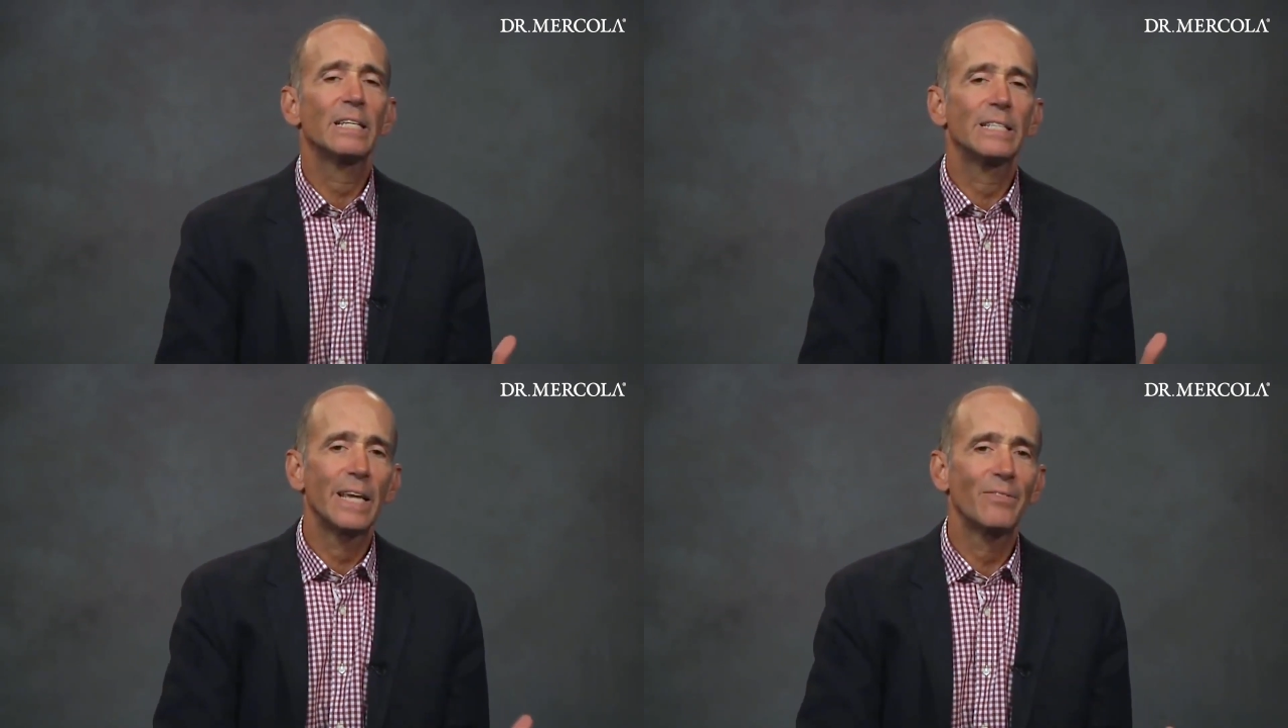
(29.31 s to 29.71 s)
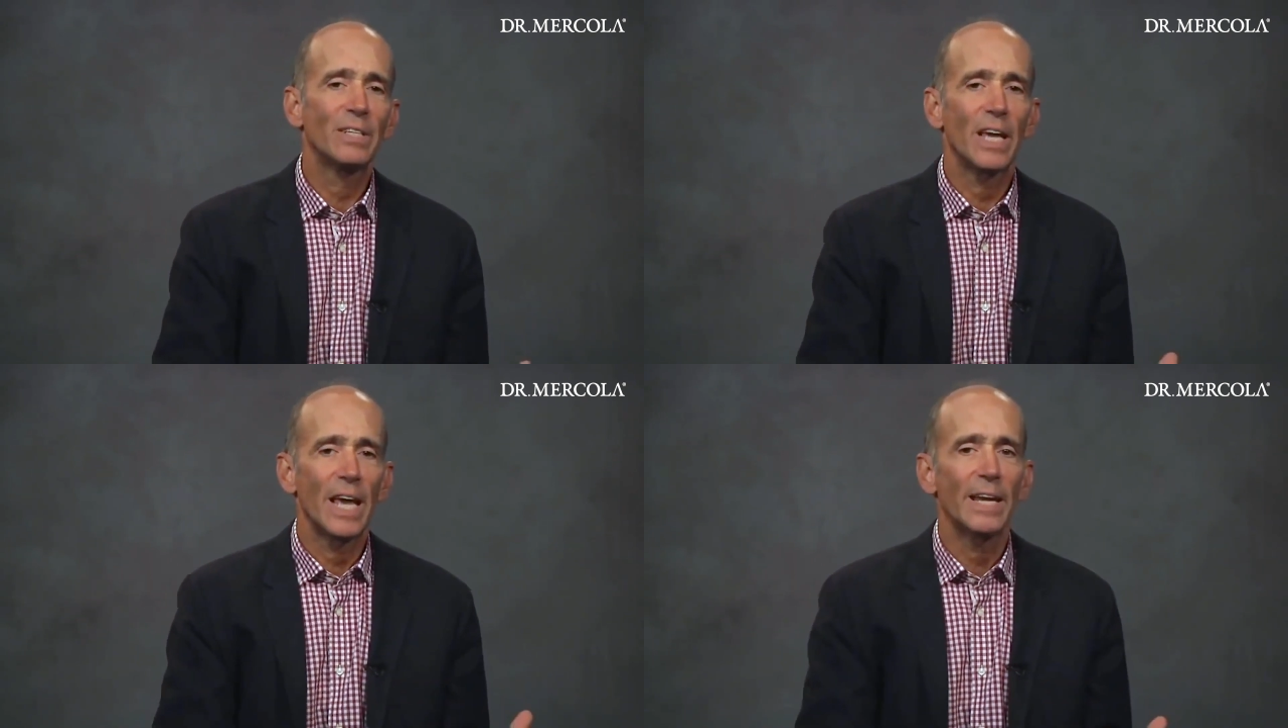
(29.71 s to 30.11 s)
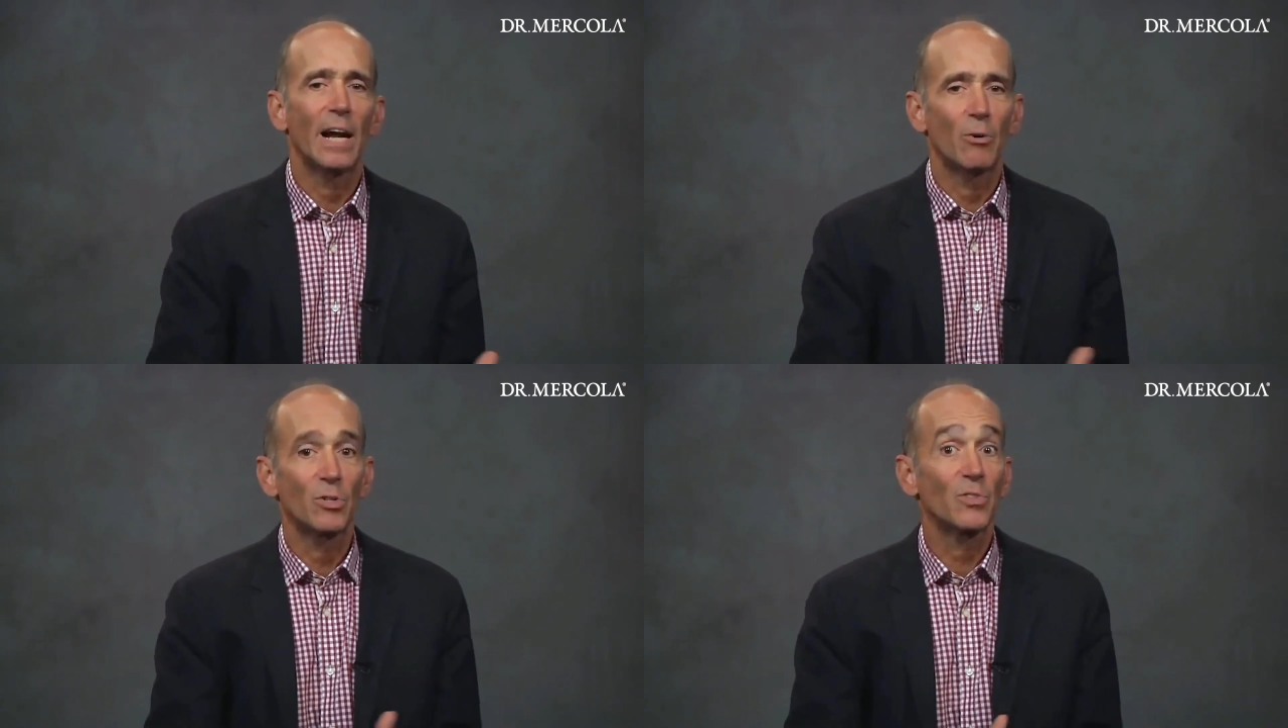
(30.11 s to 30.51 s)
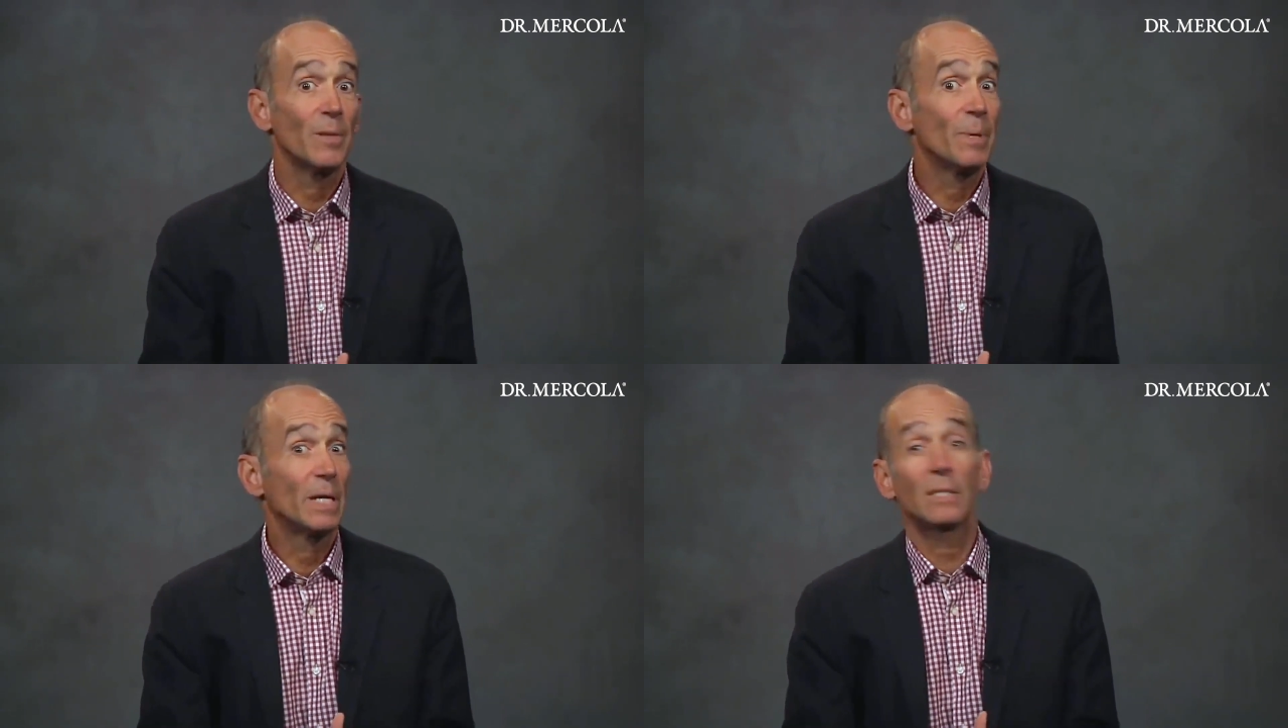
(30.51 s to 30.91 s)
7 to 8 hours of
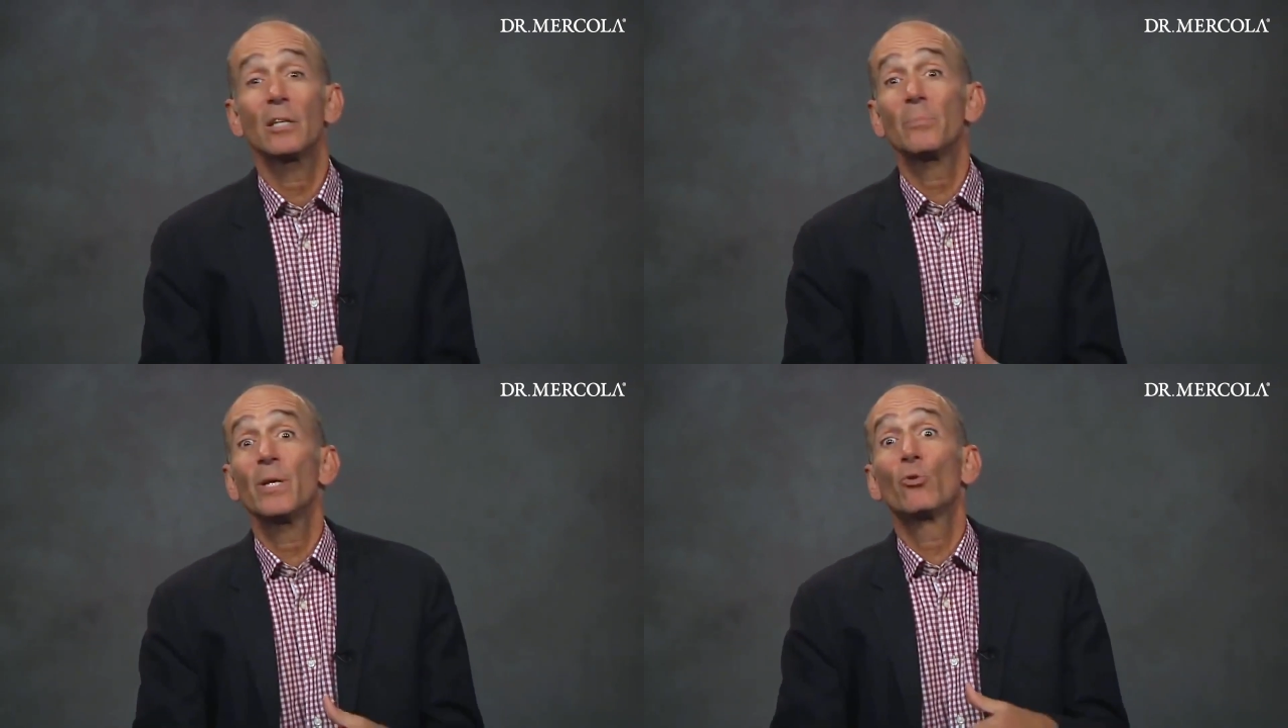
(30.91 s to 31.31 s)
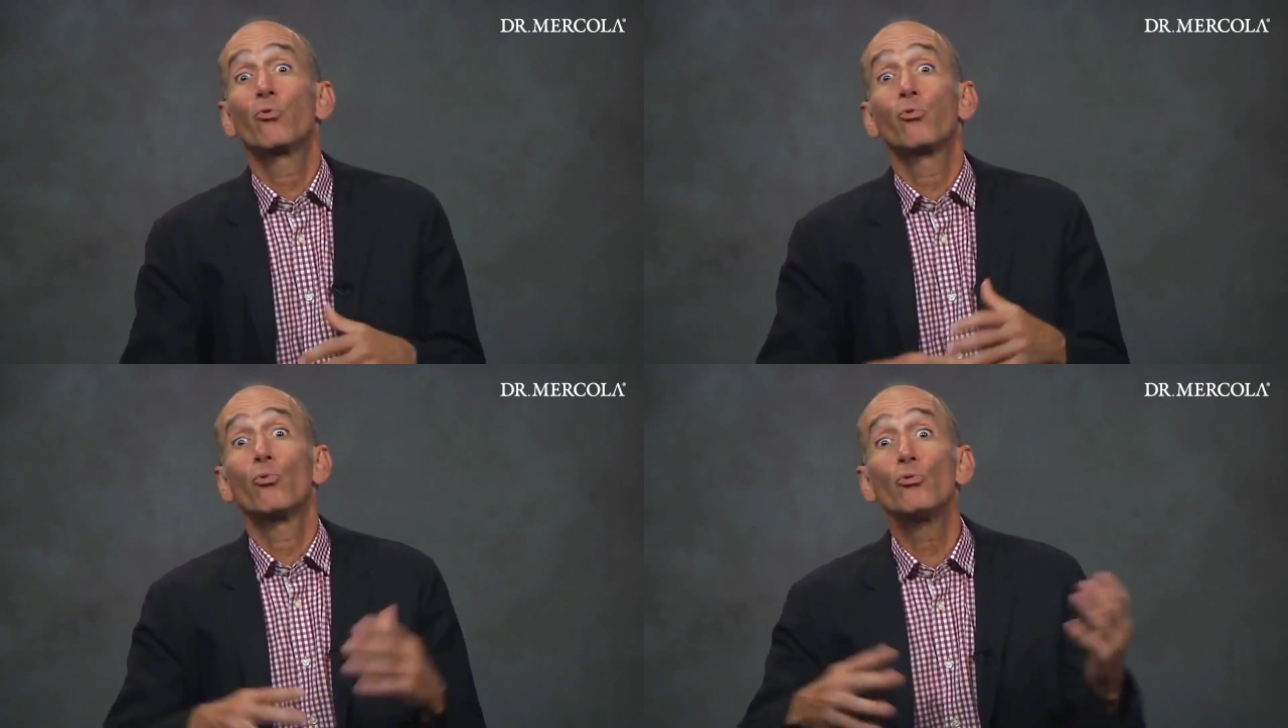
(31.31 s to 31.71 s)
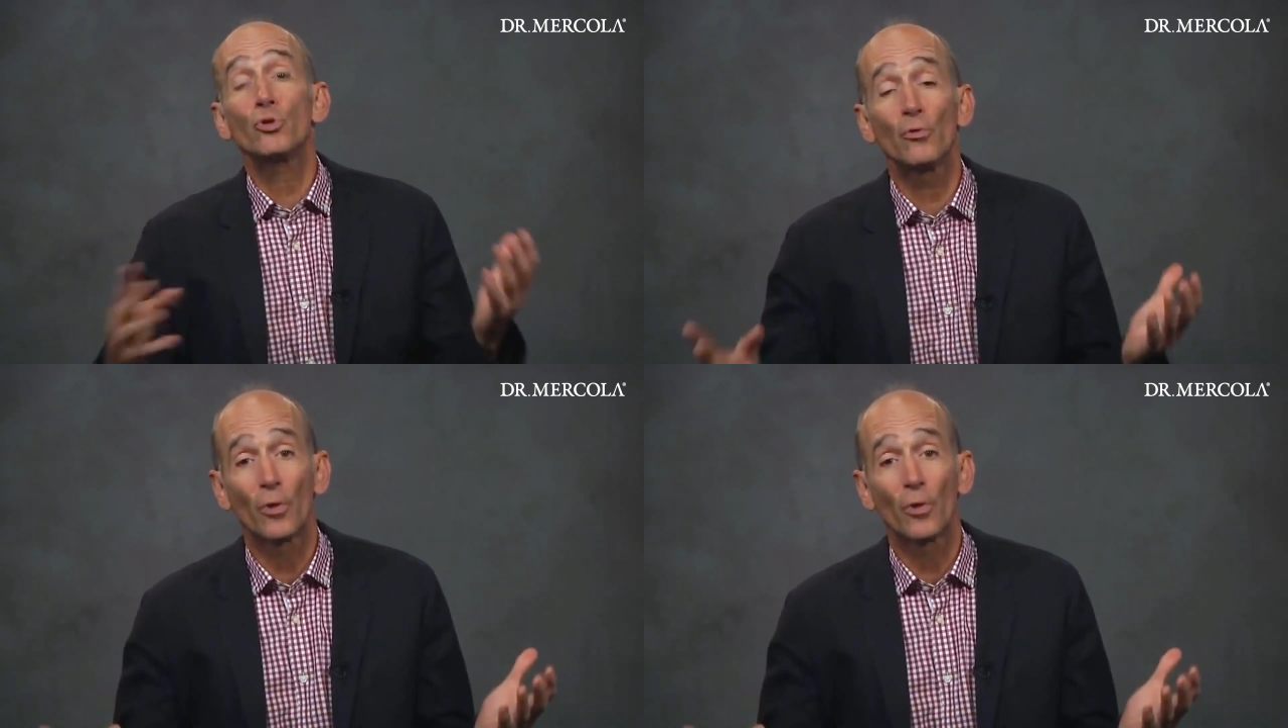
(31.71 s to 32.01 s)
sleep because it's going to be crucial